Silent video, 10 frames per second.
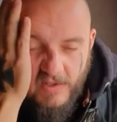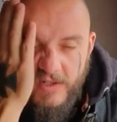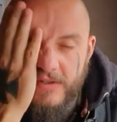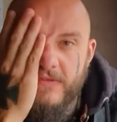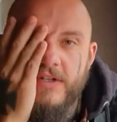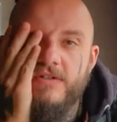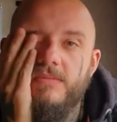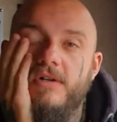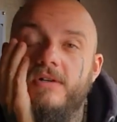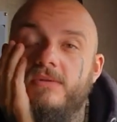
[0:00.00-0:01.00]
your adventure
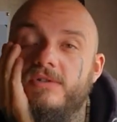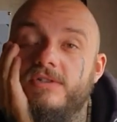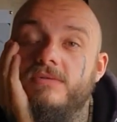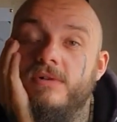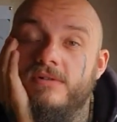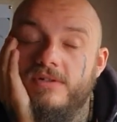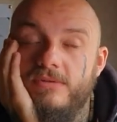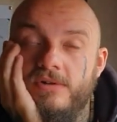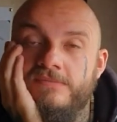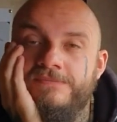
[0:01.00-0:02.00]
bike, what do you want?
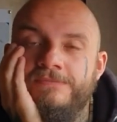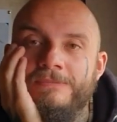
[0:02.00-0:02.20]
You want